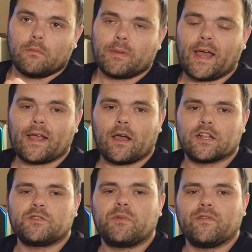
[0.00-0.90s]
black
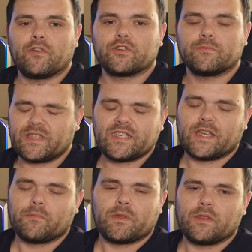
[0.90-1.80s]
RGB version, but they
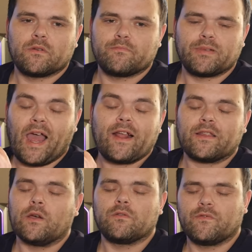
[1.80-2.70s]
sent me the
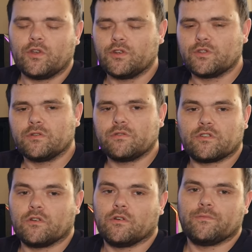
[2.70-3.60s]
blacked out version.
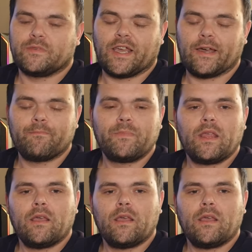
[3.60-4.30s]
So, yeah.